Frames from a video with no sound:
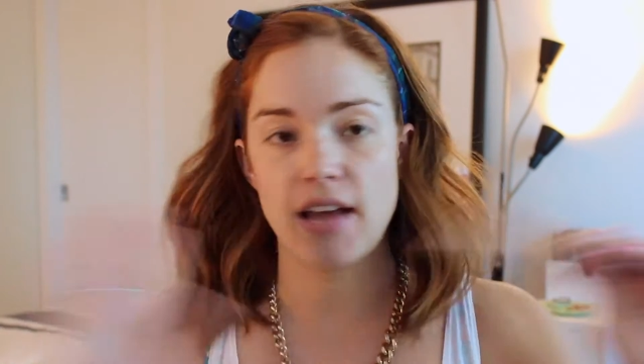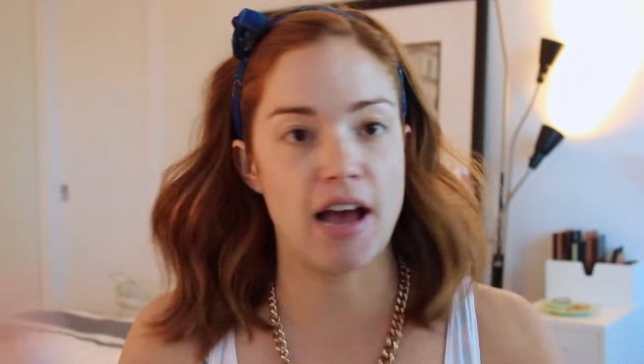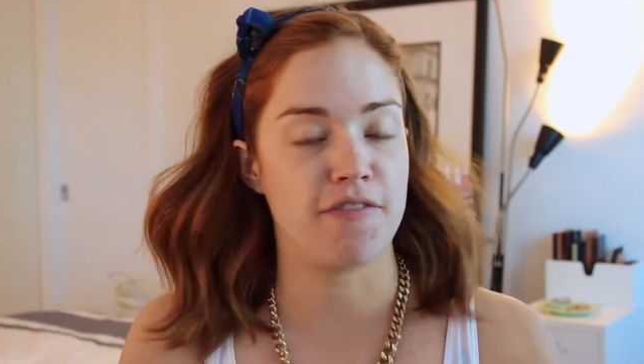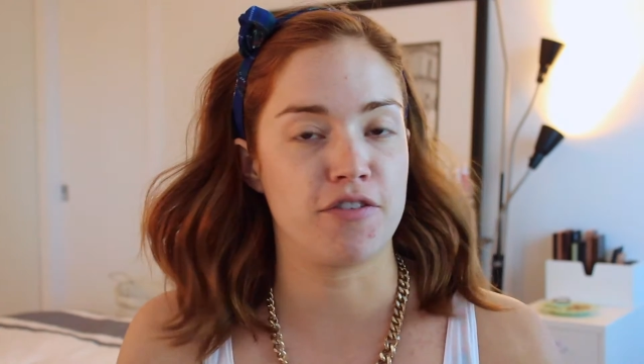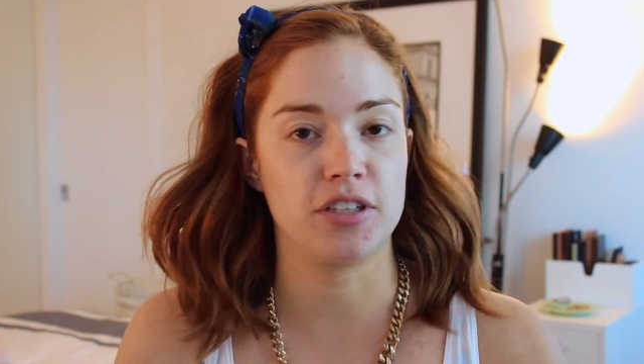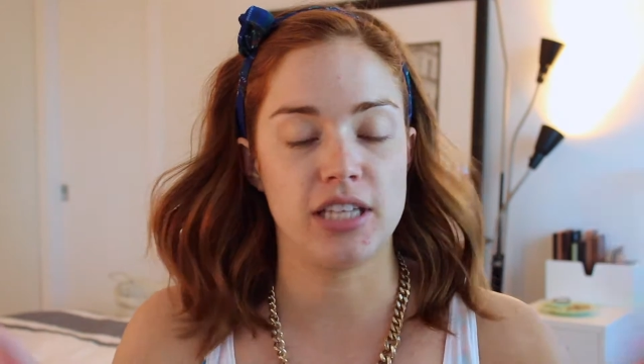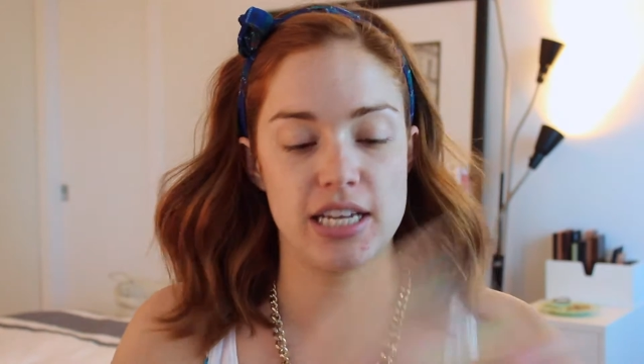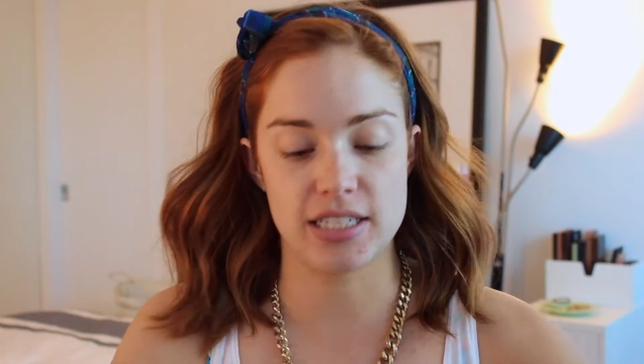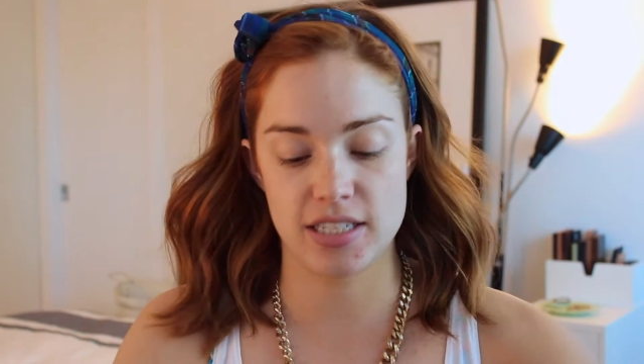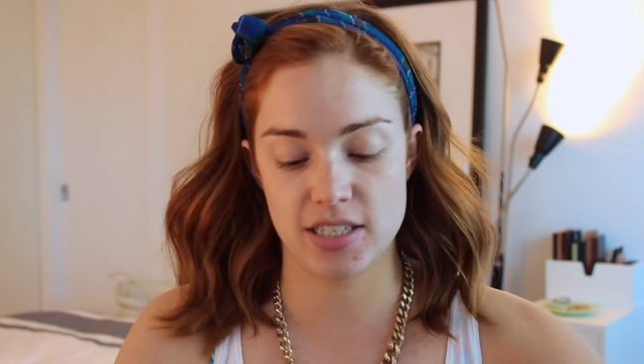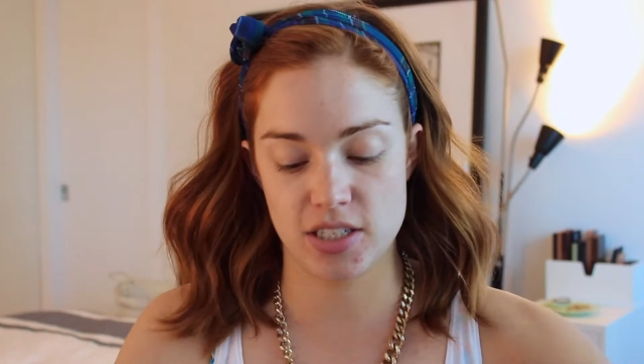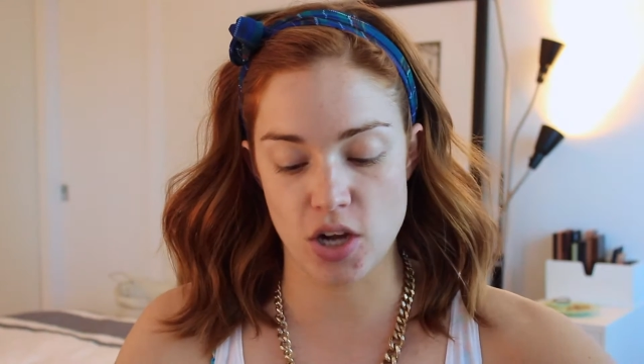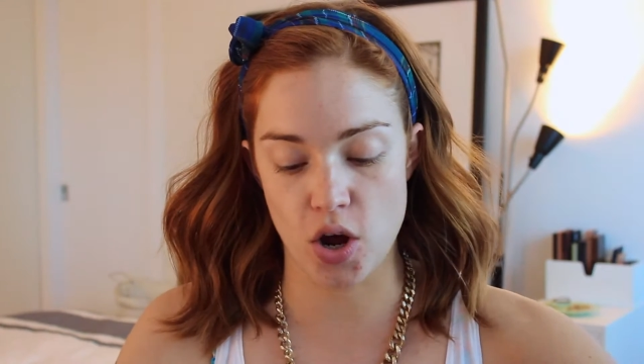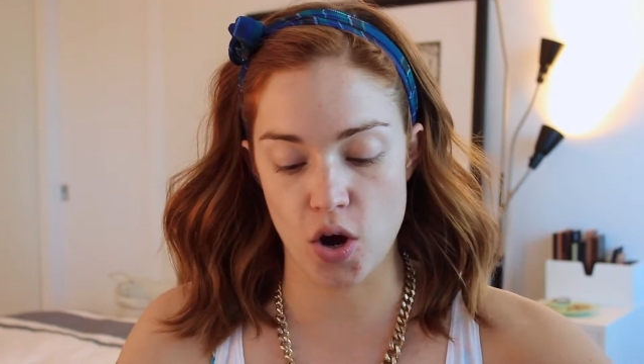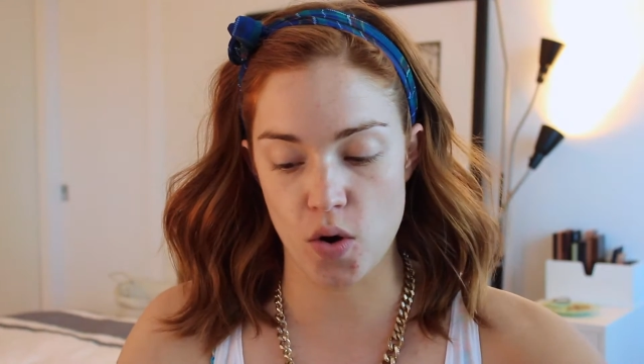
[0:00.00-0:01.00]
effortless.
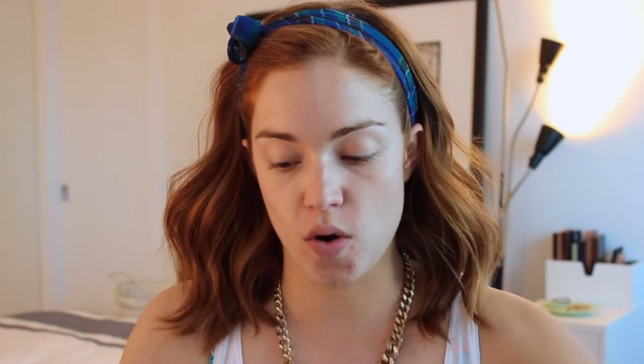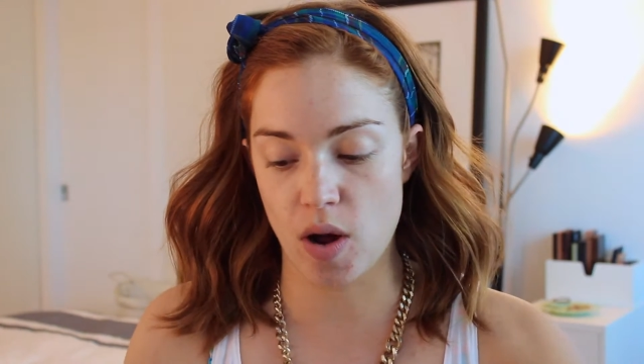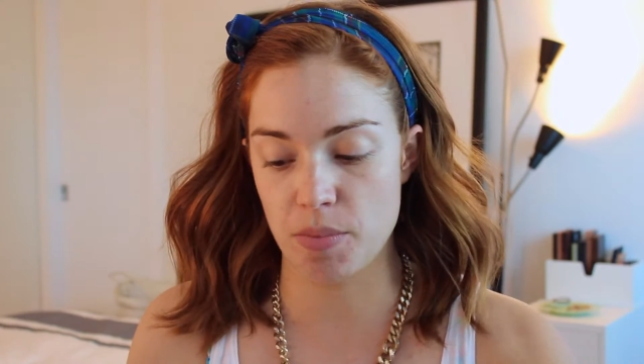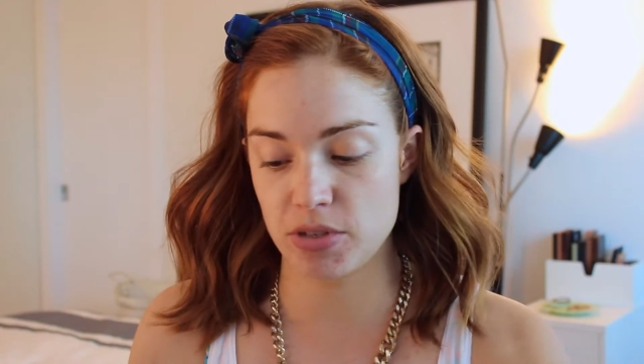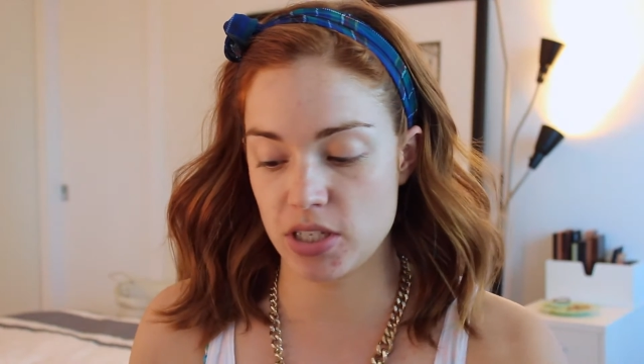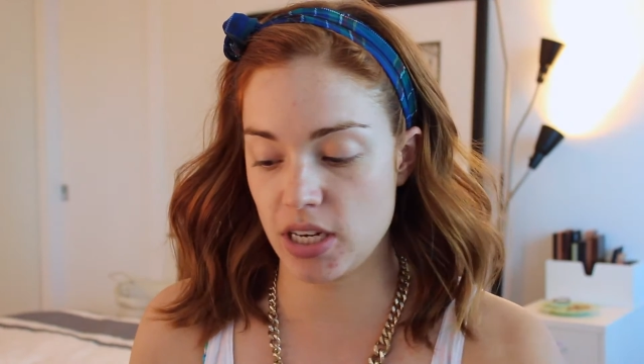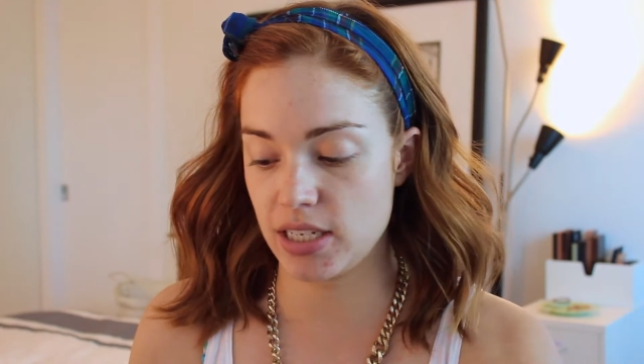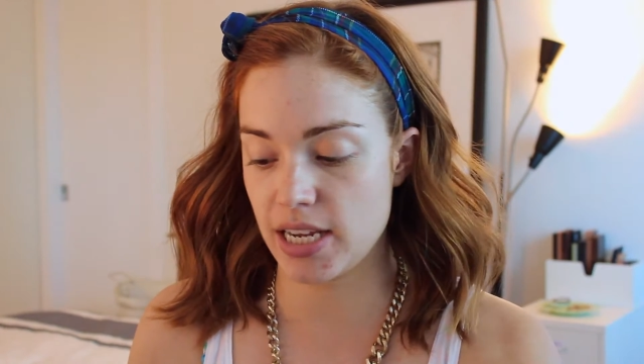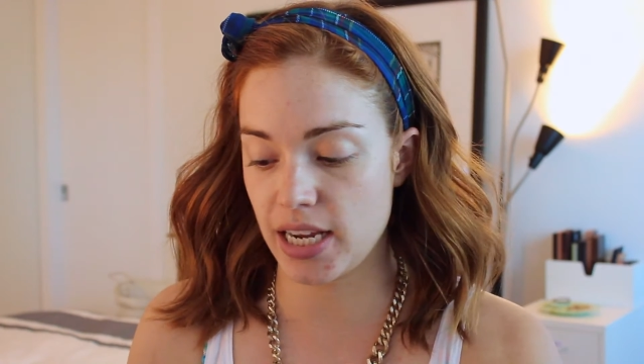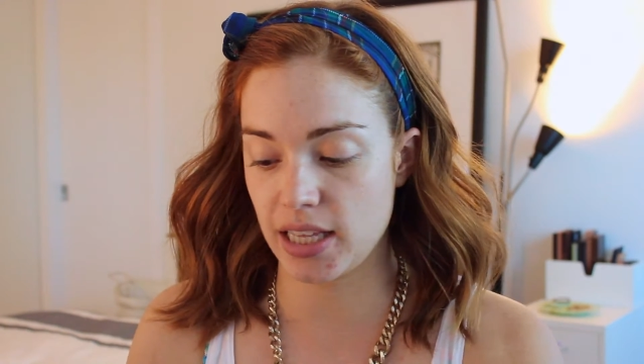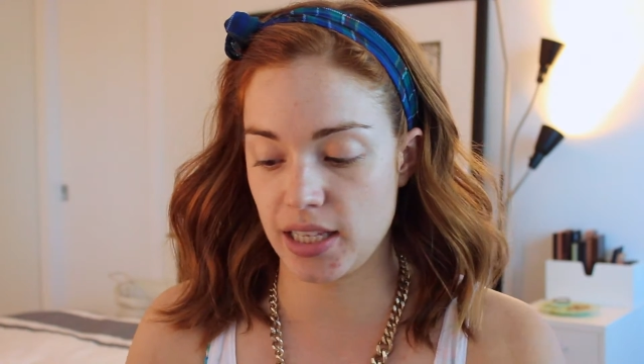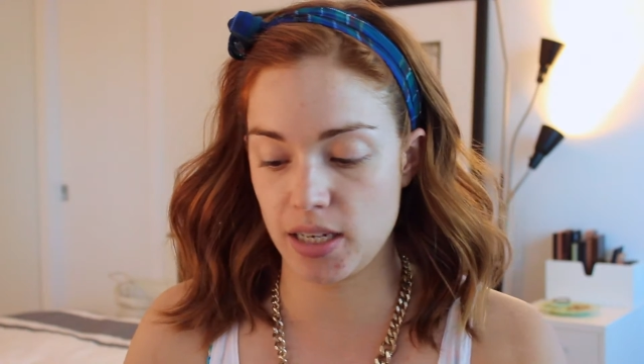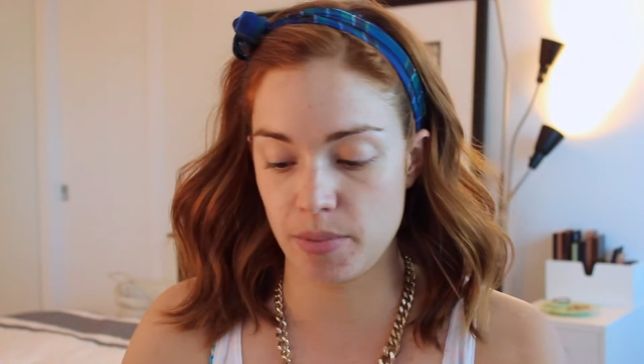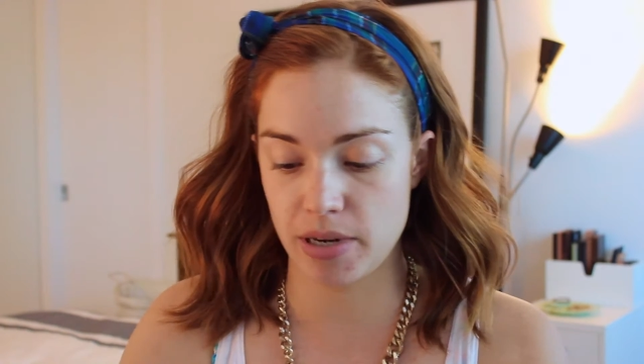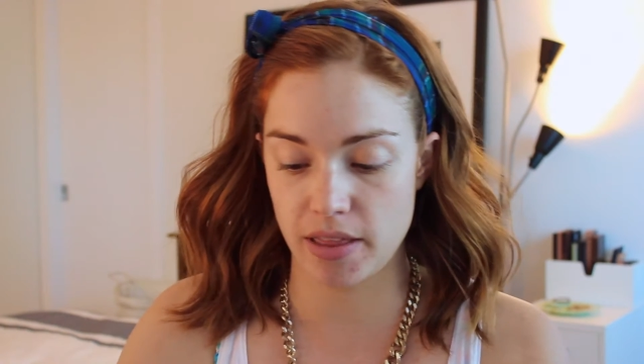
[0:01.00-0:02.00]
So I'm just going to take
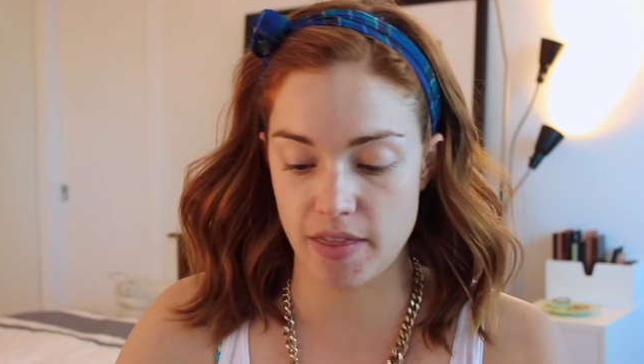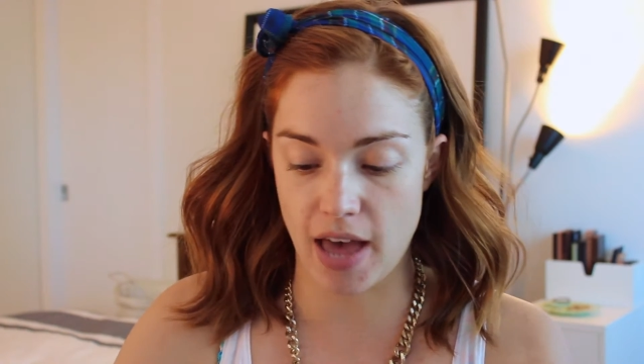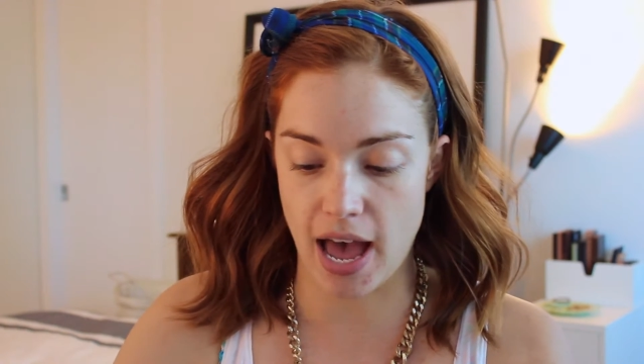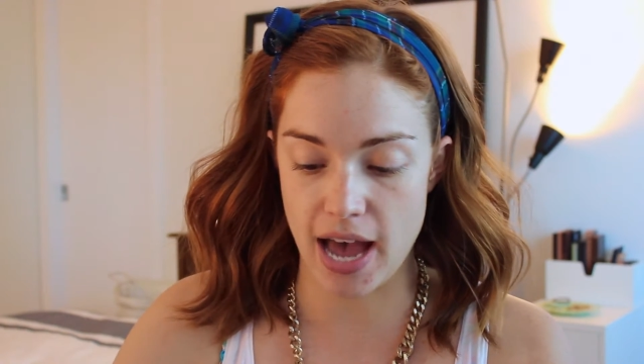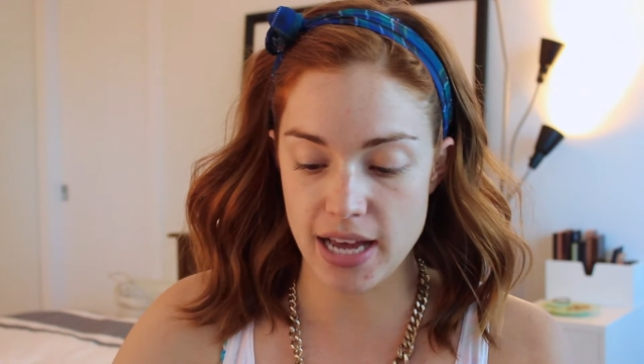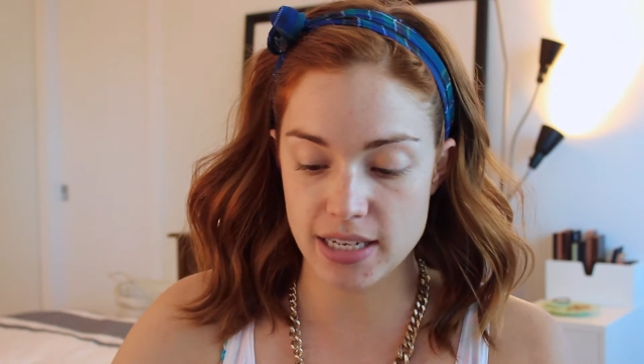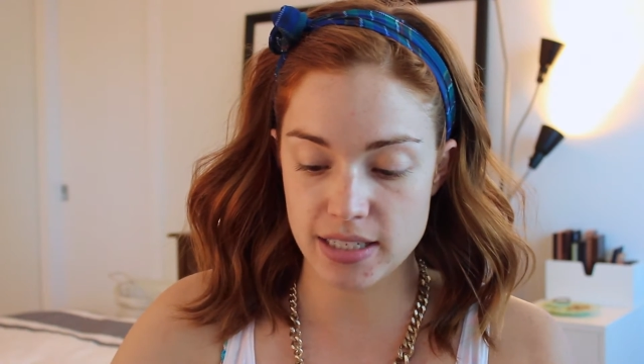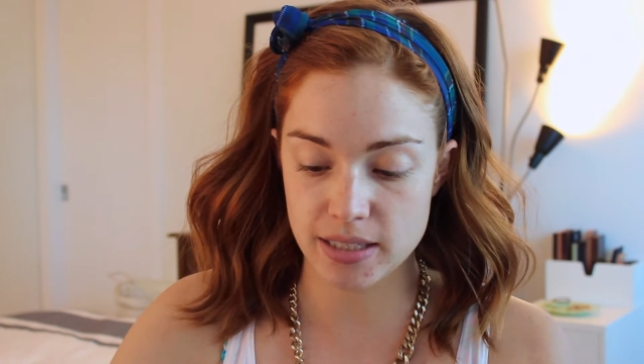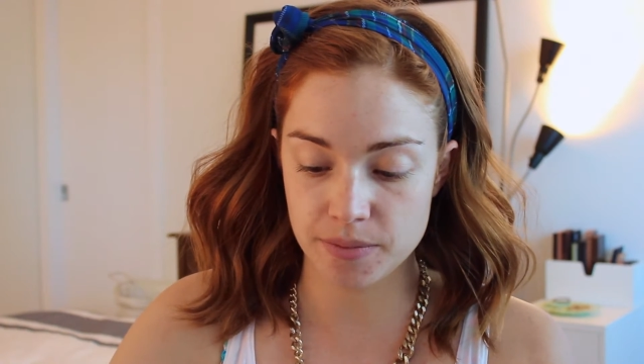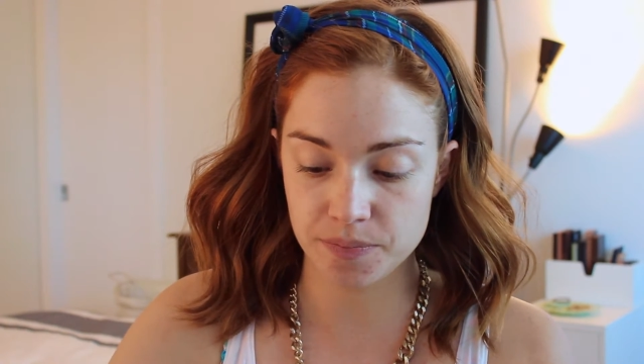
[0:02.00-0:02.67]
a little bit of that